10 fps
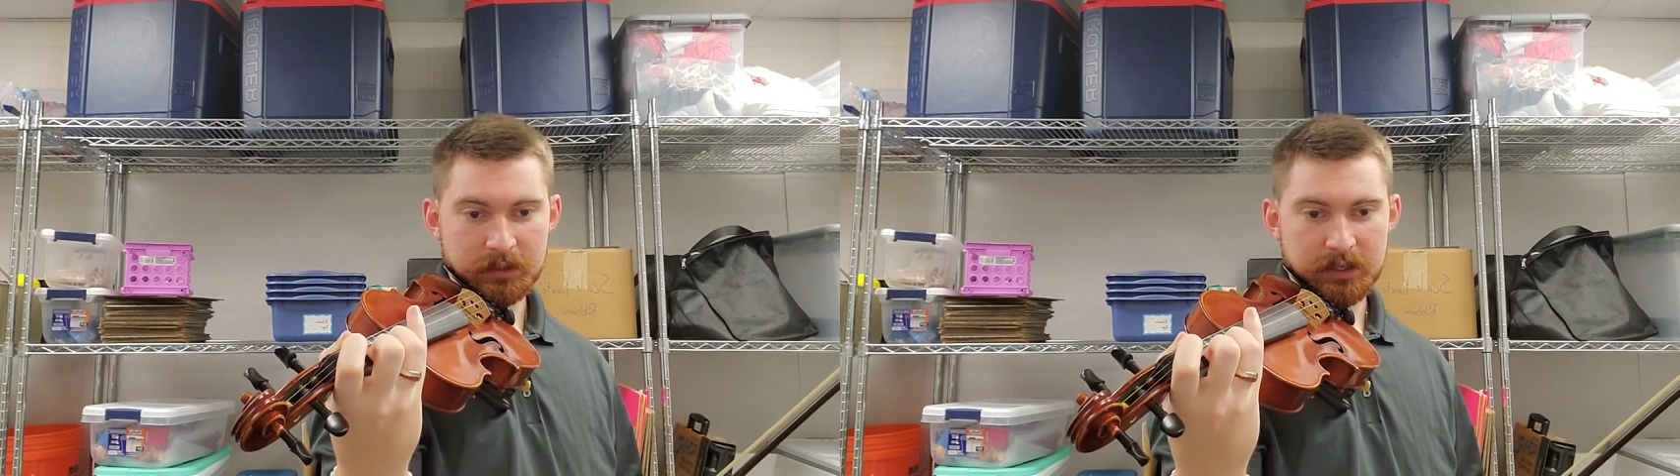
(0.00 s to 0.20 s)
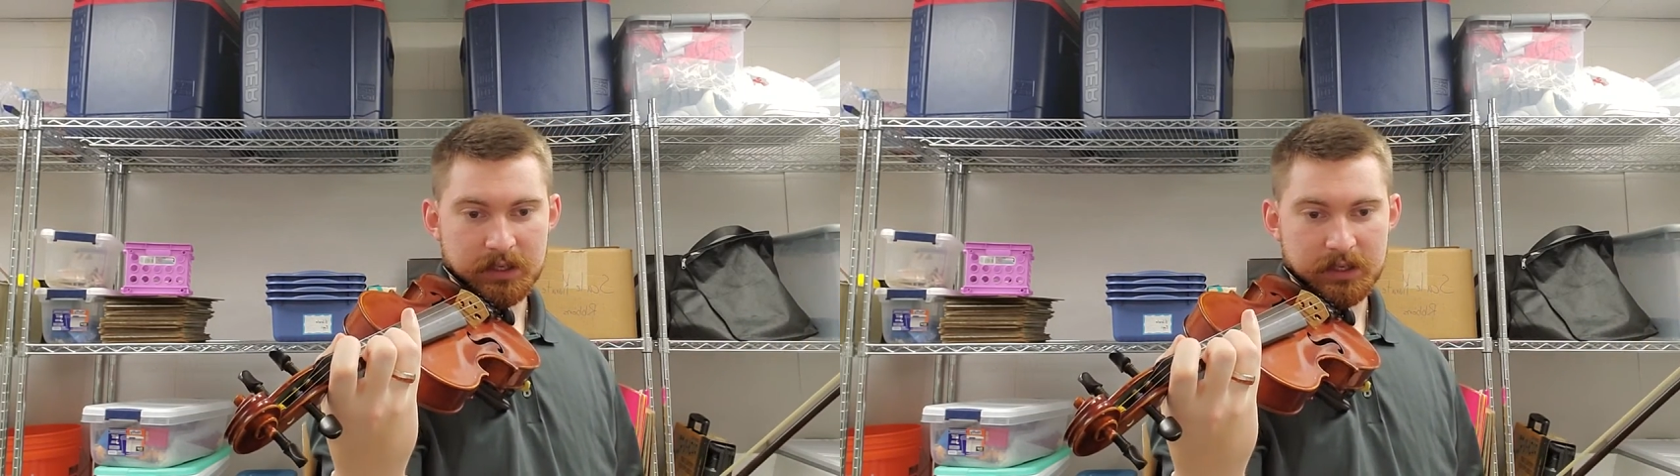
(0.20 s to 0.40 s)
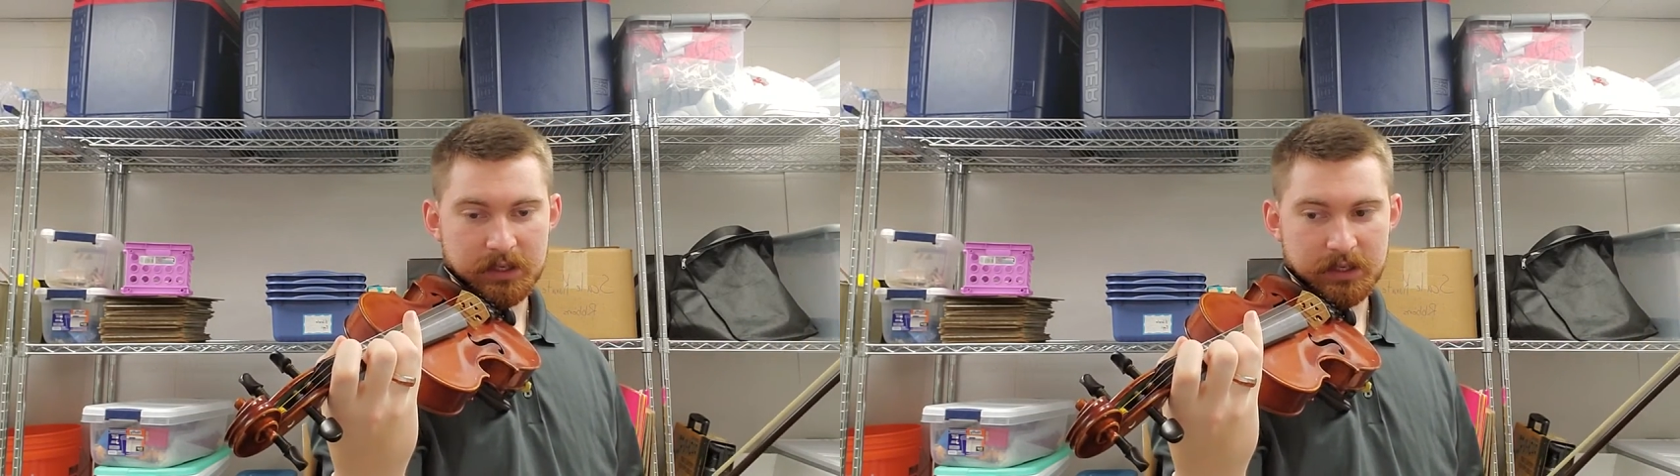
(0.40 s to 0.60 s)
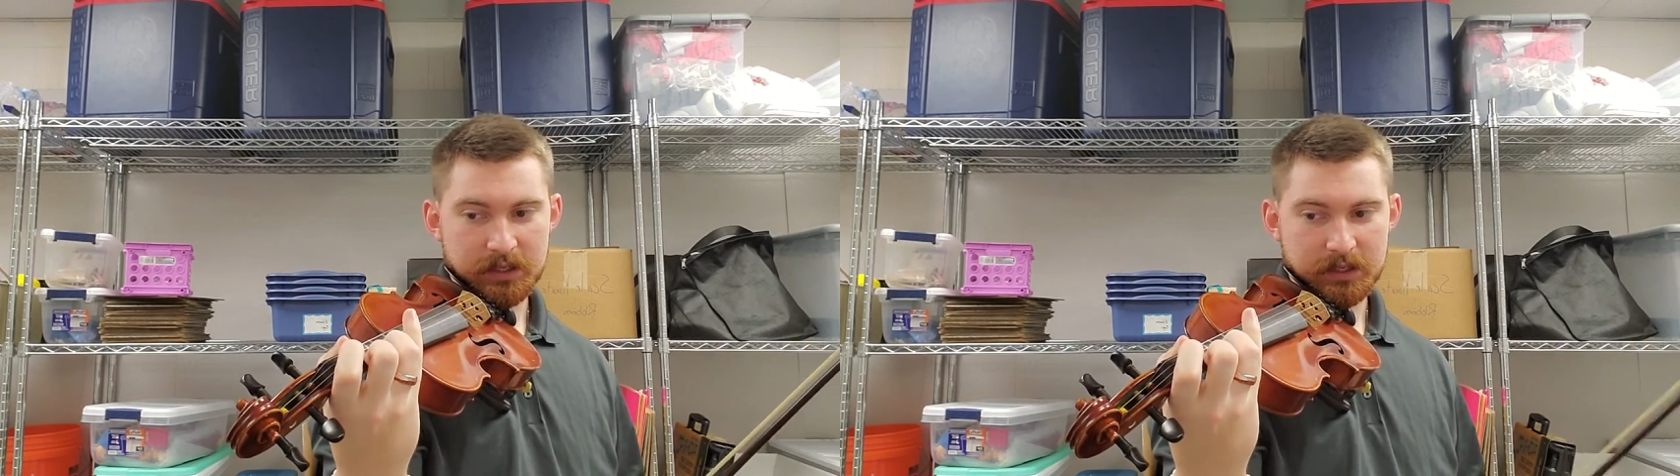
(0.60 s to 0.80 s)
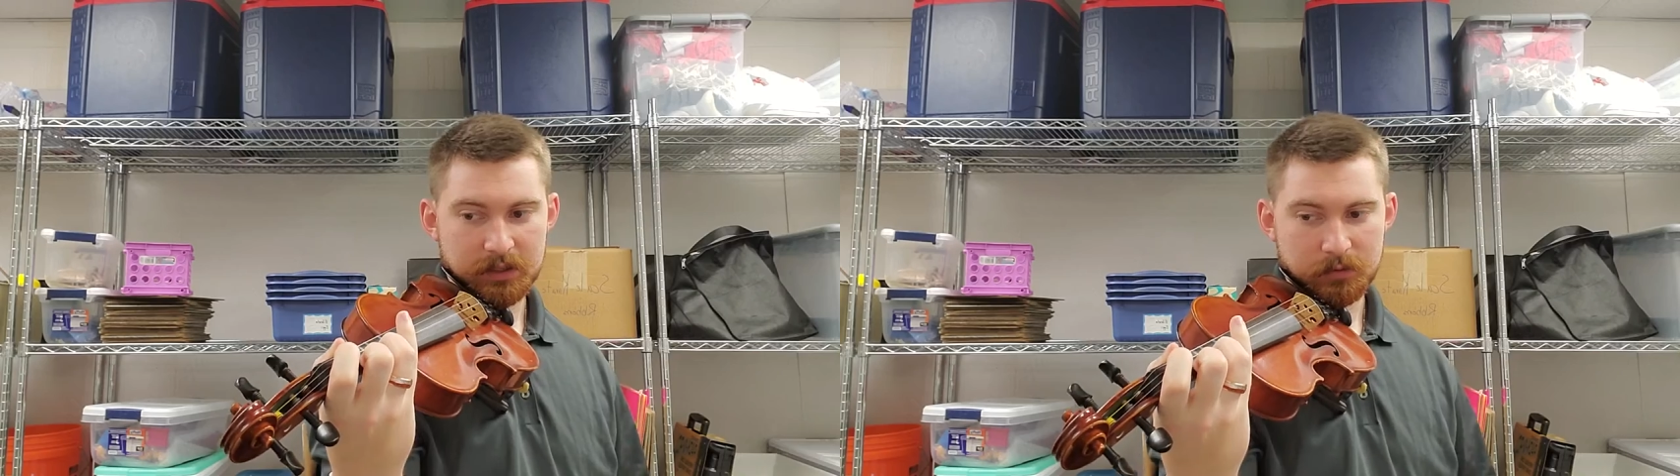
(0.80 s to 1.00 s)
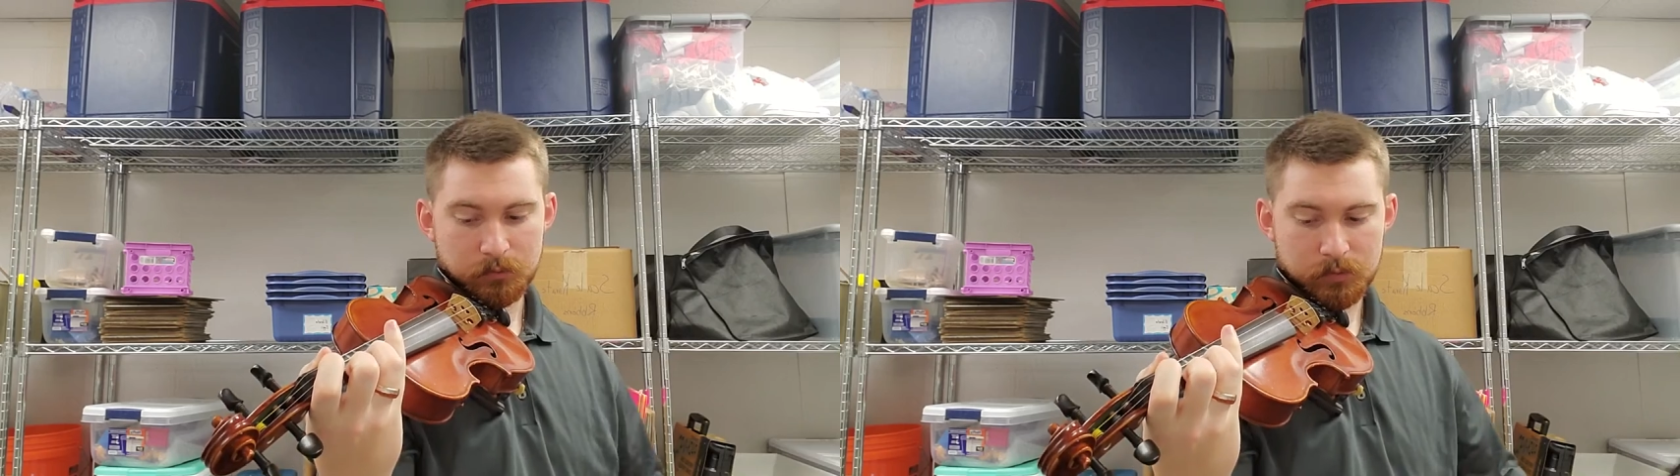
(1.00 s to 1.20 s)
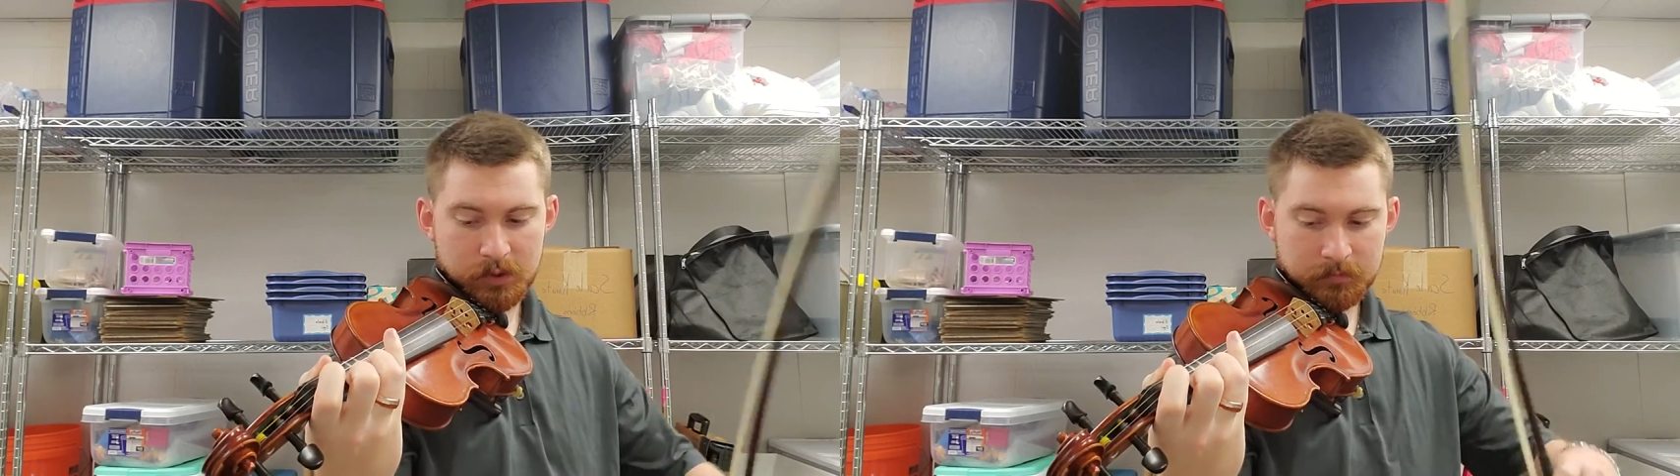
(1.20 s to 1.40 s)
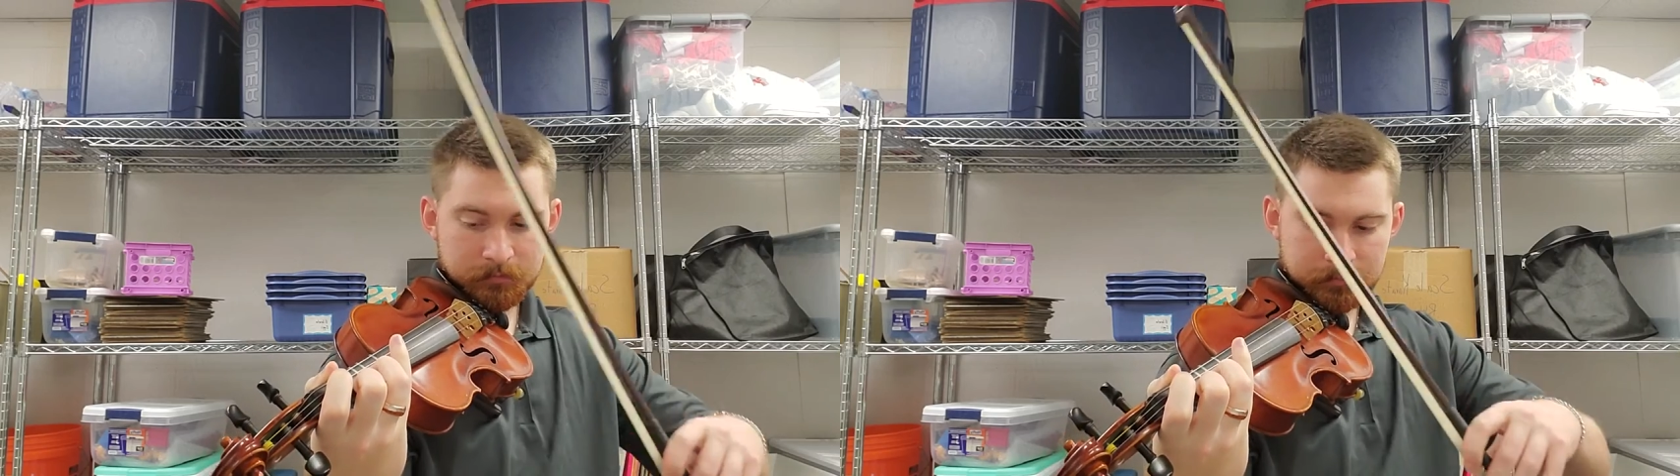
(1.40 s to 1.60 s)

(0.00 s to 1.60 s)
And one,